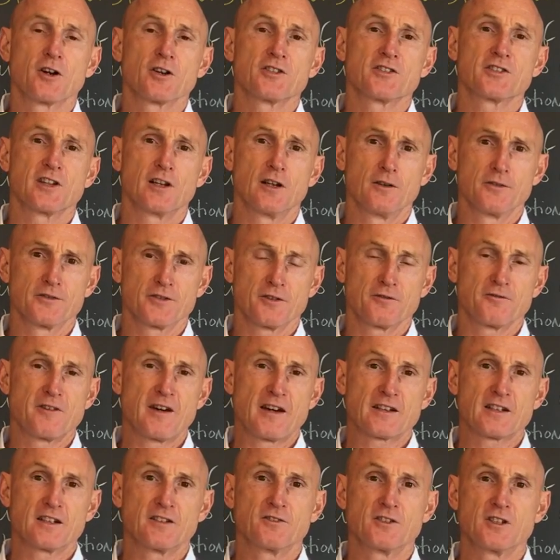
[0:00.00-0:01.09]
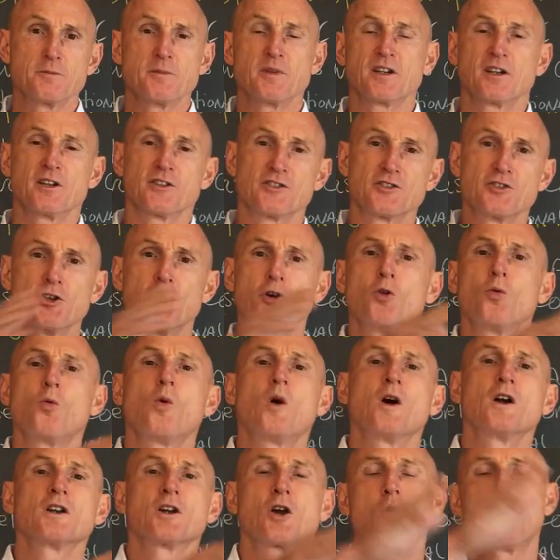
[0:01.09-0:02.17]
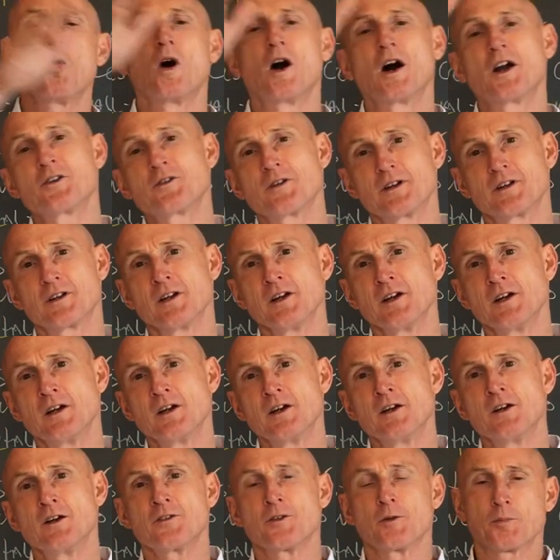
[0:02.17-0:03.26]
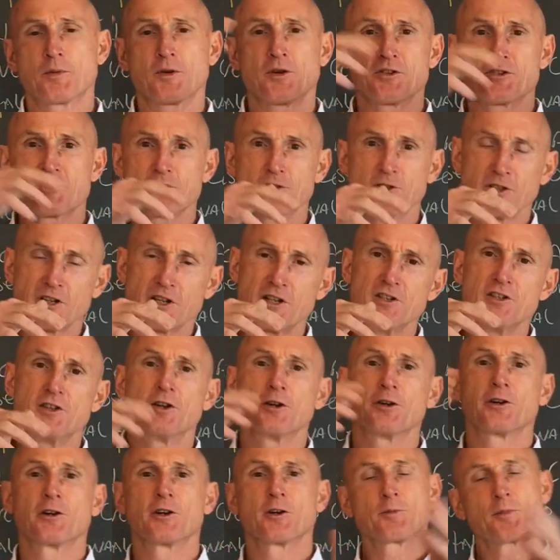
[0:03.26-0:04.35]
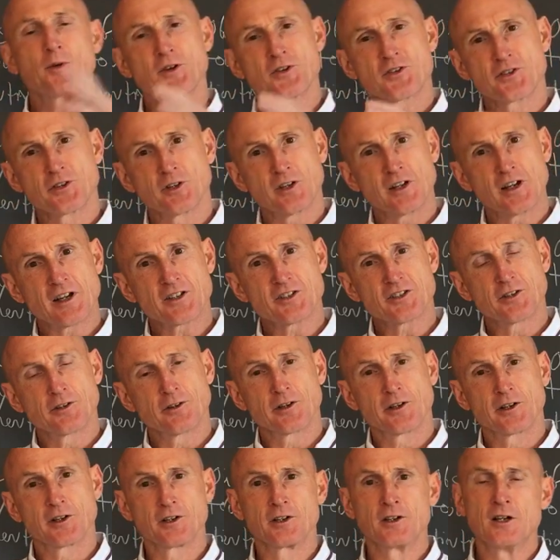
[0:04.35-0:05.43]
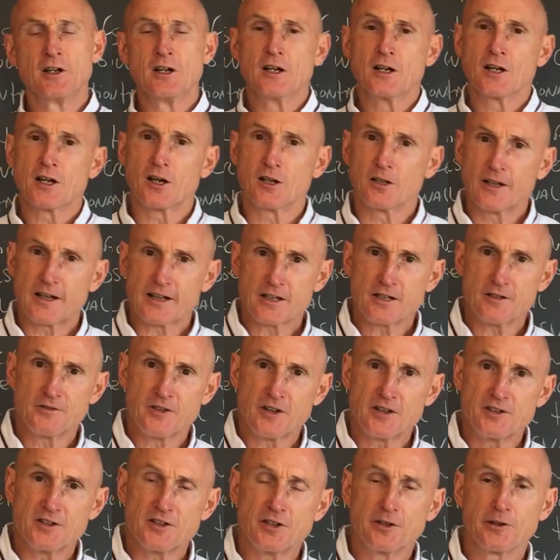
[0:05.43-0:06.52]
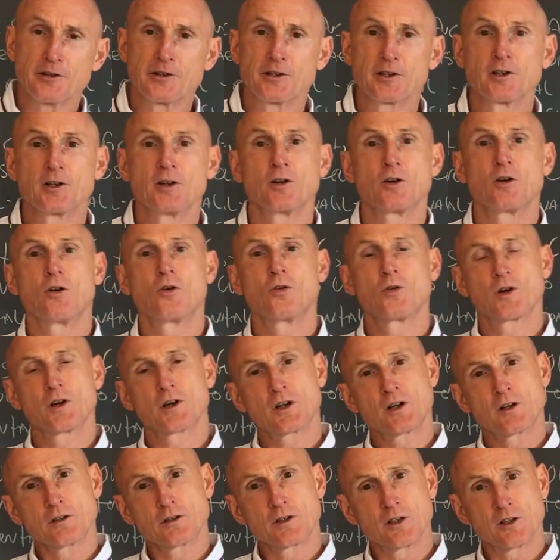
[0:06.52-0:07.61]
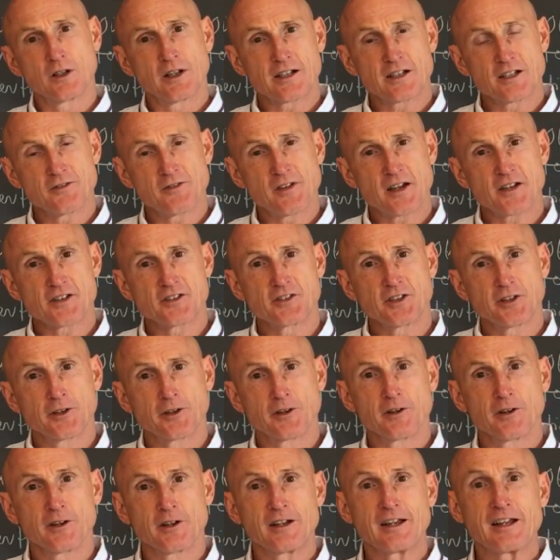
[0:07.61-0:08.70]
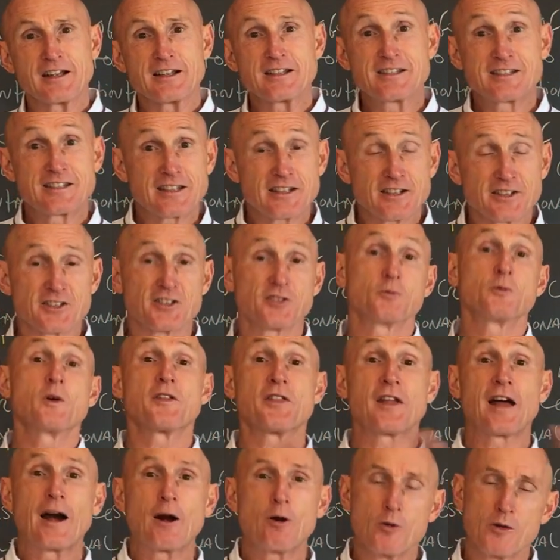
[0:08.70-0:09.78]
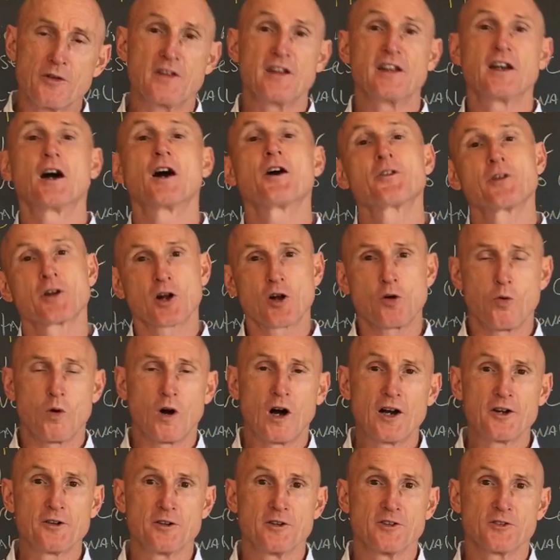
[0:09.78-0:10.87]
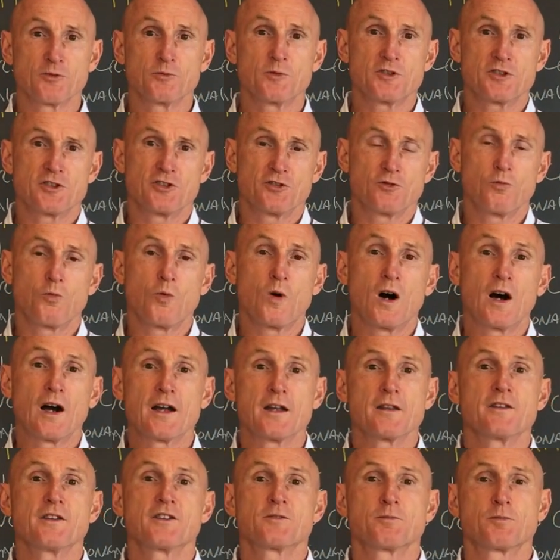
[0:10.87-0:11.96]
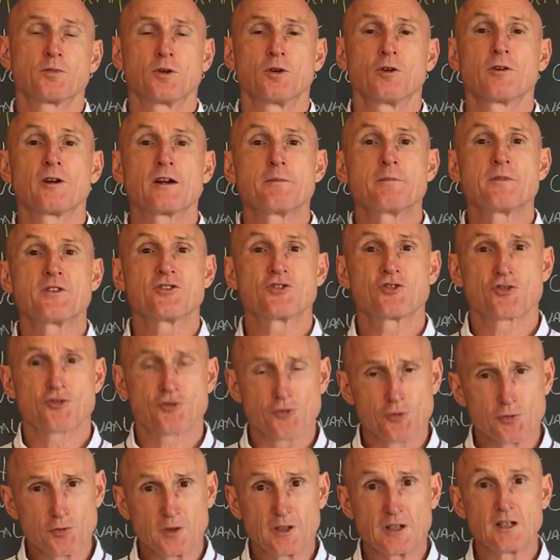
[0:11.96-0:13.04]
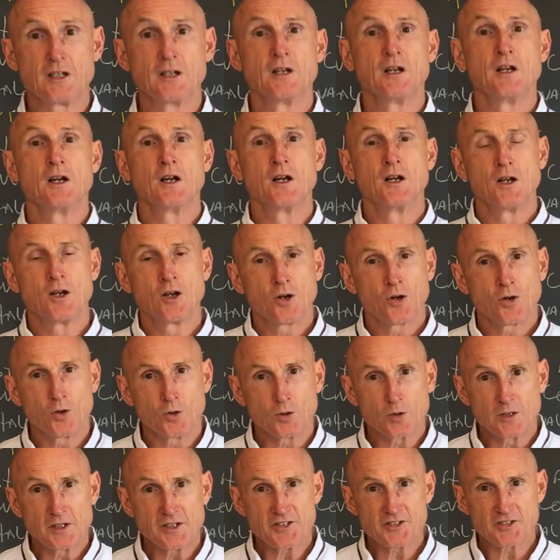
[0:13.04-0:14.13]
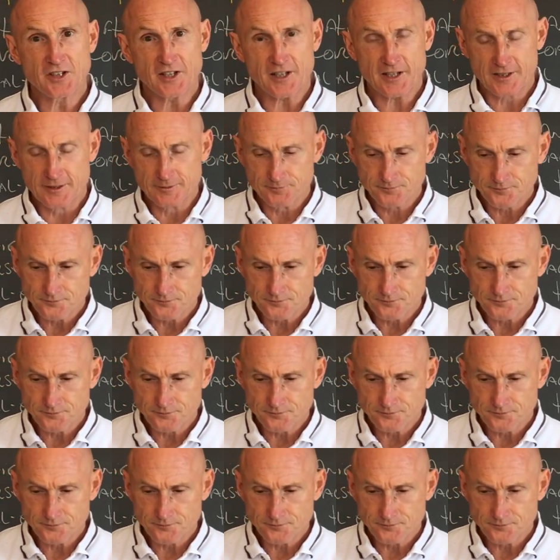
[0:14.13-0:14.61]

ourselves effectively, because no one quadrant, the personal interior, personal exterior, collective interior, or collective exterior, exists without the other quadrants, which is why this program is truly holistic.